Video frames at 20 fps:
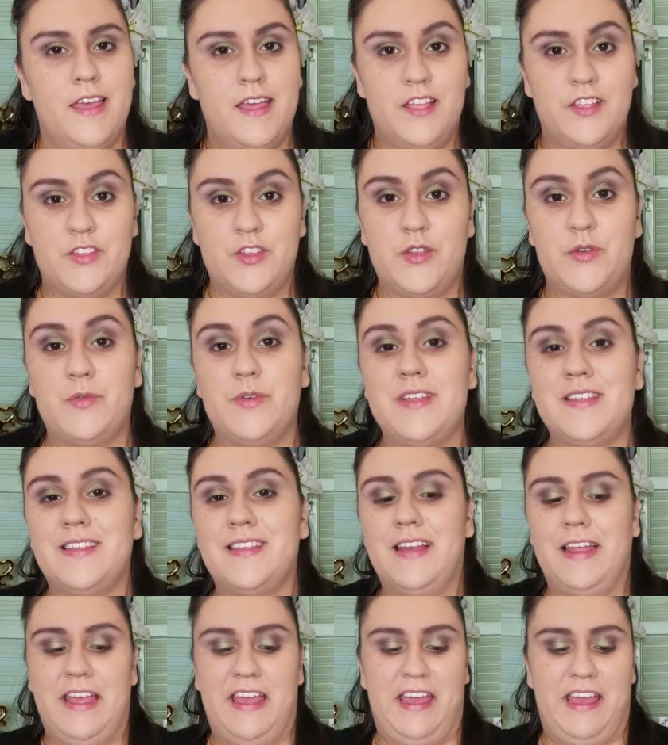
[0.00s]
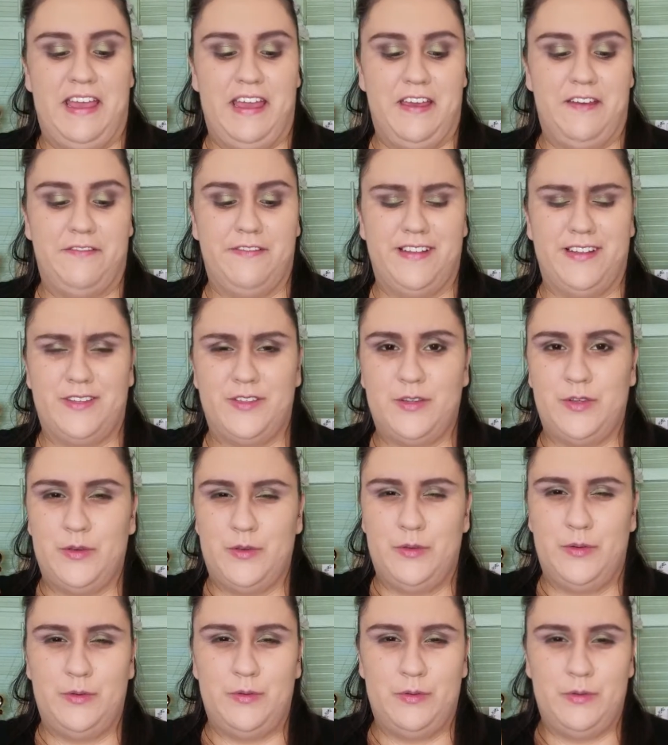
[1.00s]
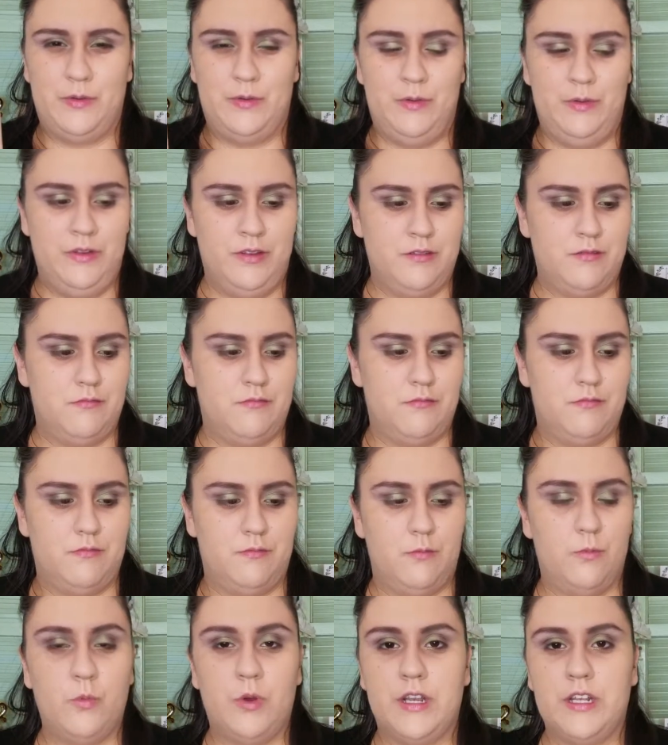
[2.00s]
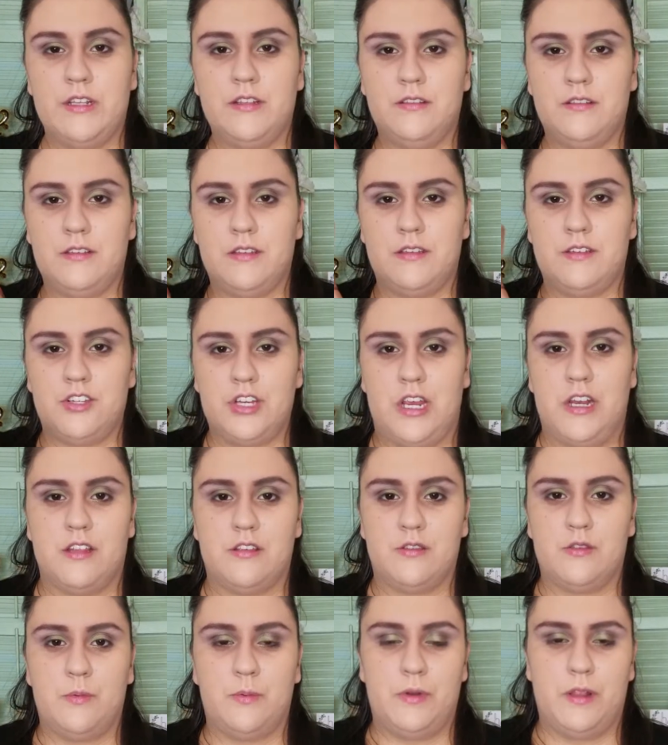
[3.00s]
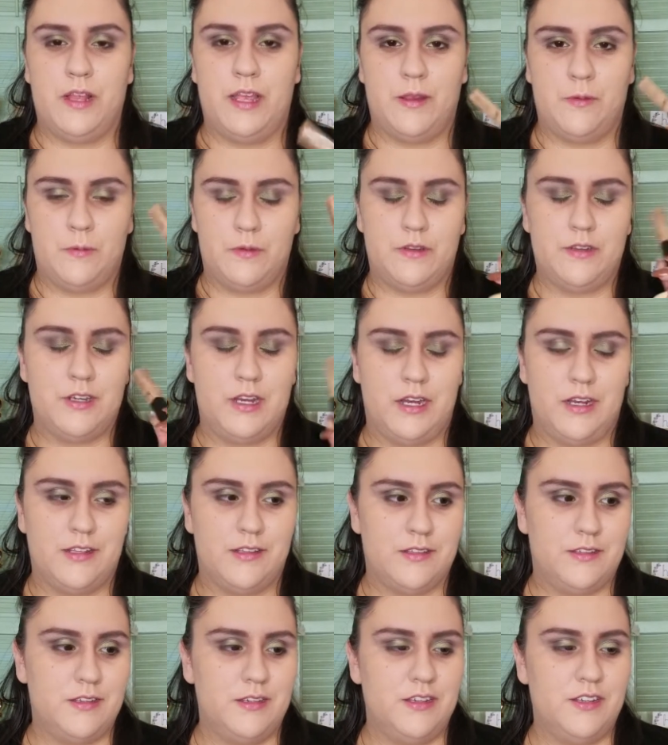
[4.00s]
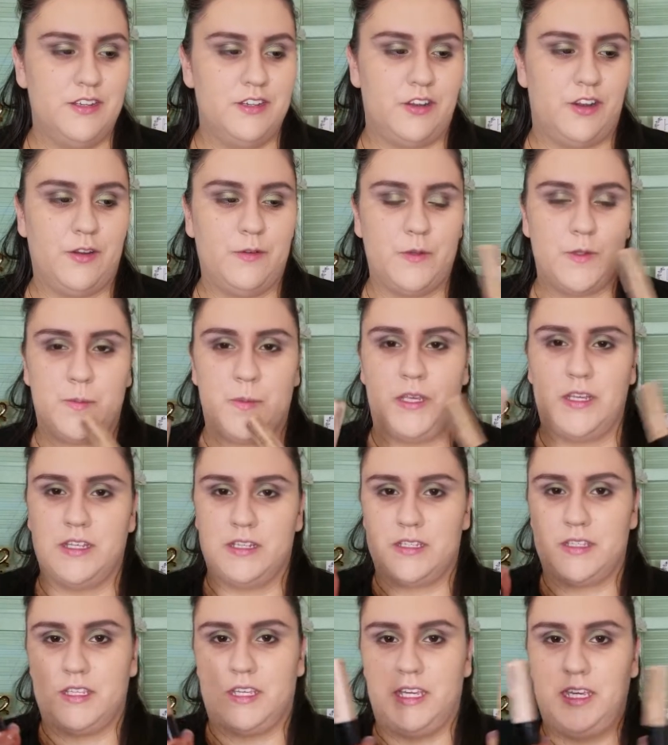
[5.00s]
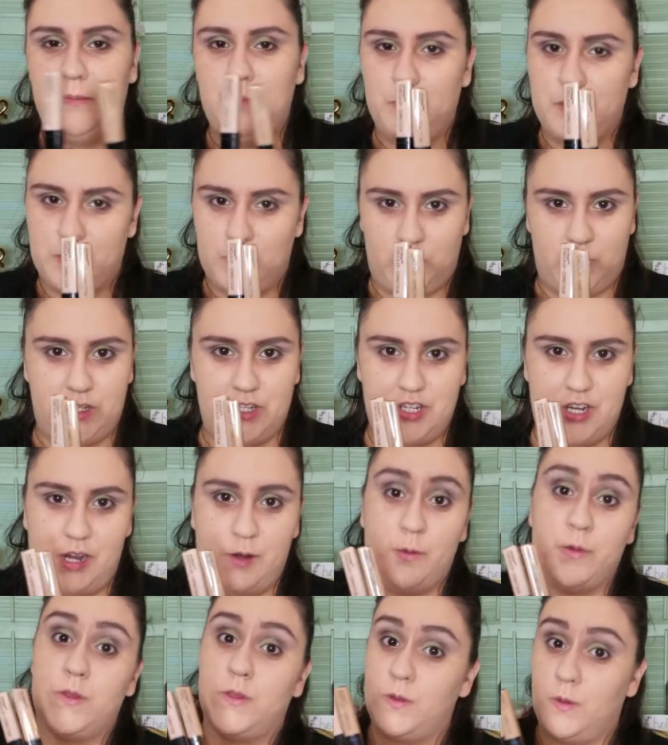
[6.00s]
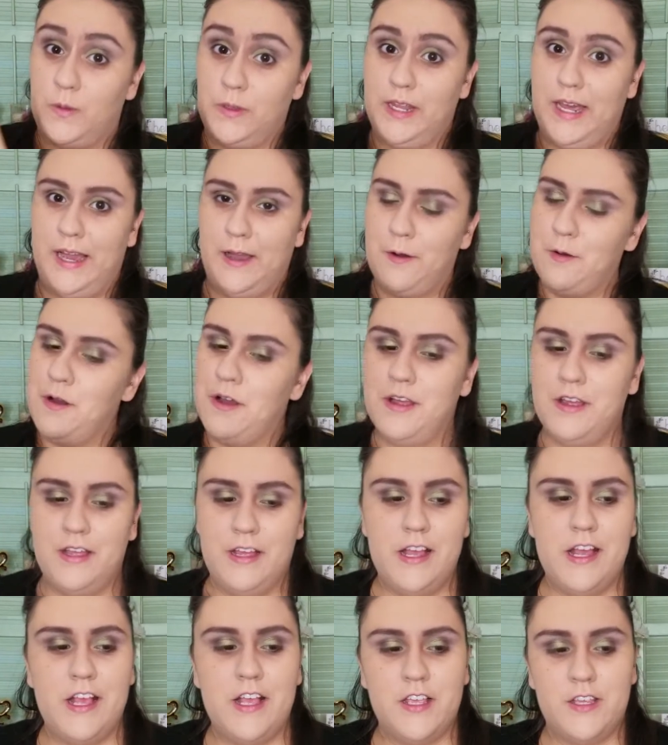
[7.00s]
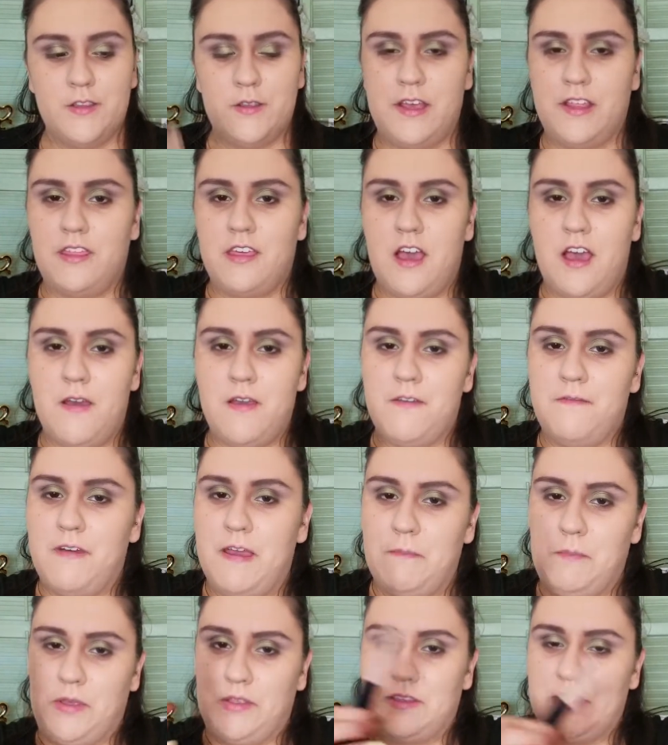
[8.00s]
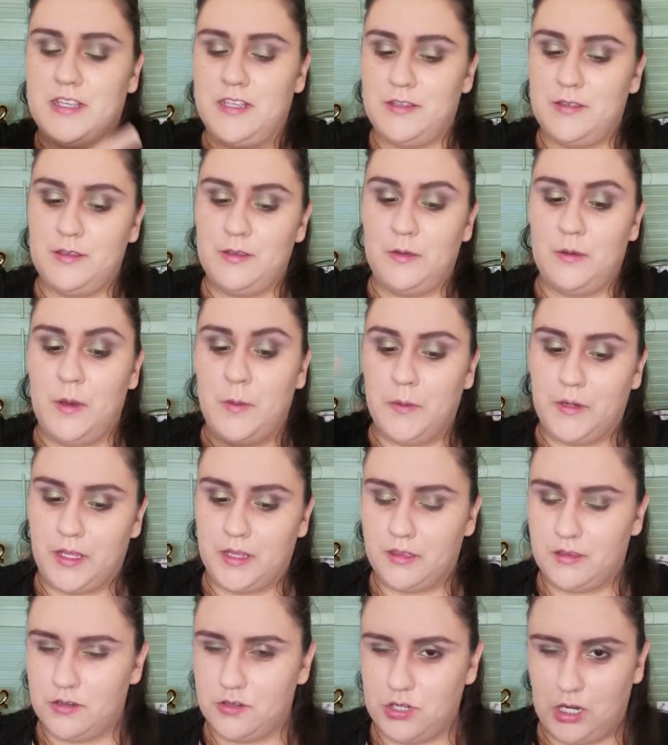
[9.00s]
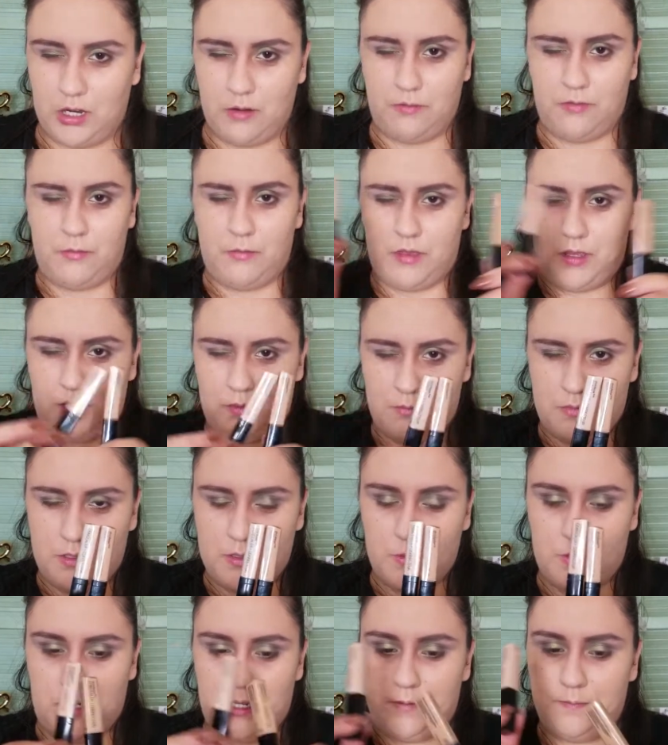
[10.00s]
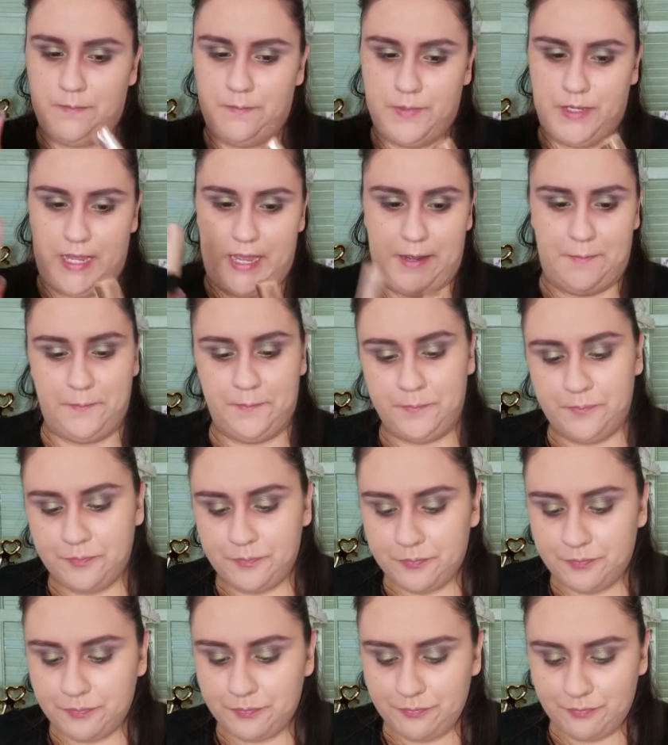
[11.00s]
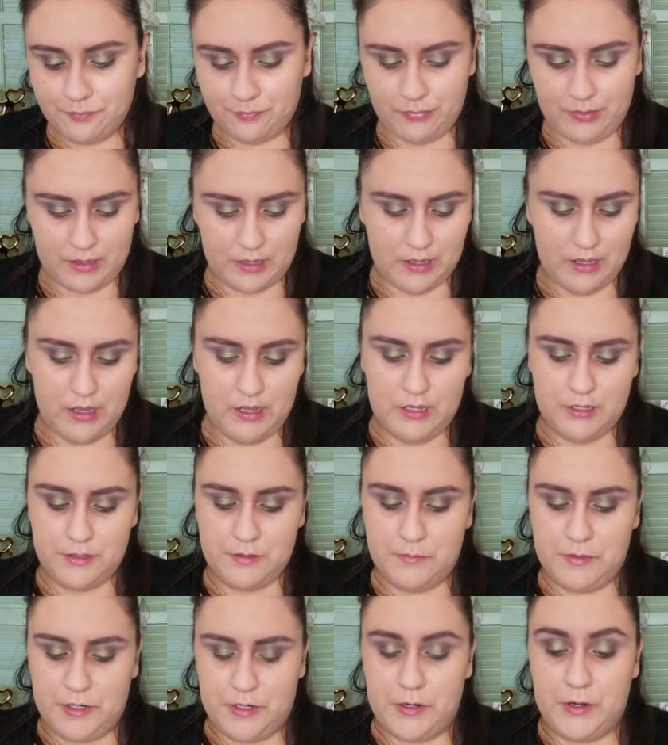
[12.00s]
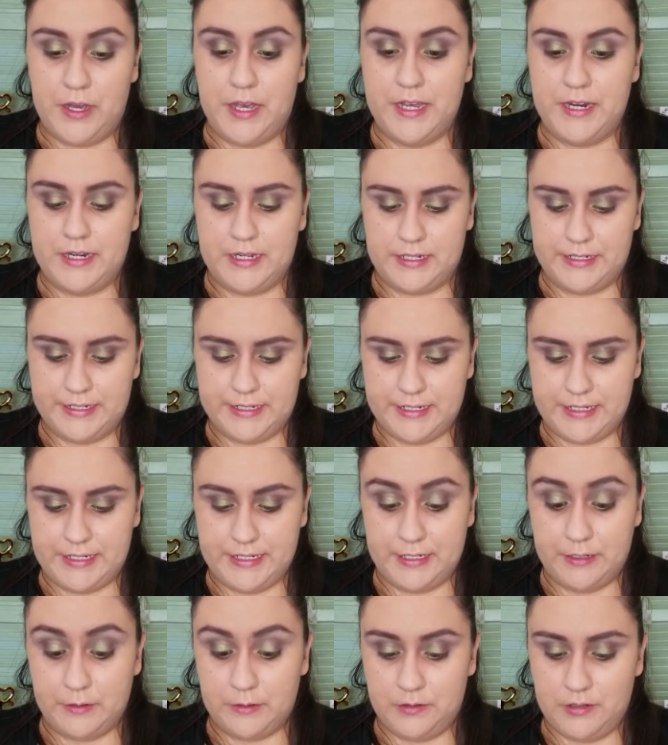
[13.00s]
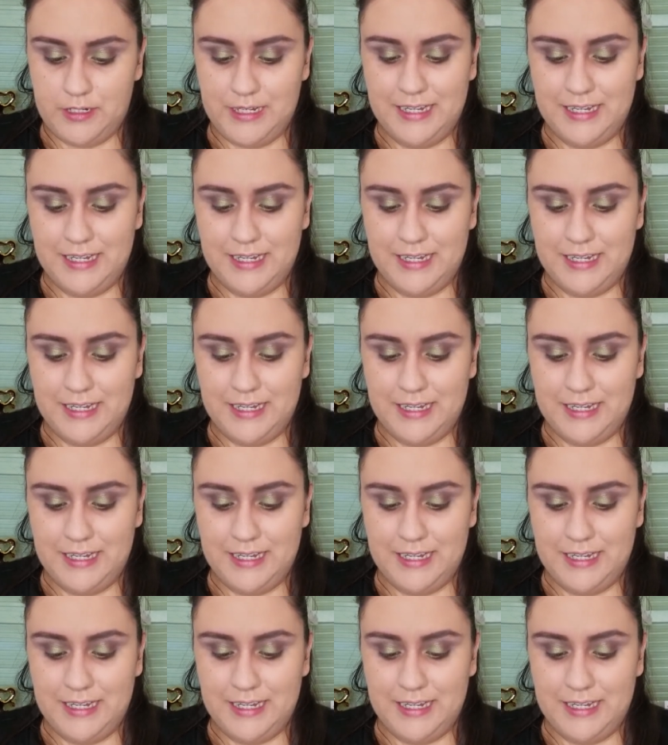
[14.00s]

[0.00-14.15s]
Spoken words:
So the reason I have one shade is super light and one shade is dark was because the in-between shade was sold out. So I thought if I mix these two, I would get the shade from the in-between. Yeah. So I'm gonna go ahead and conceal.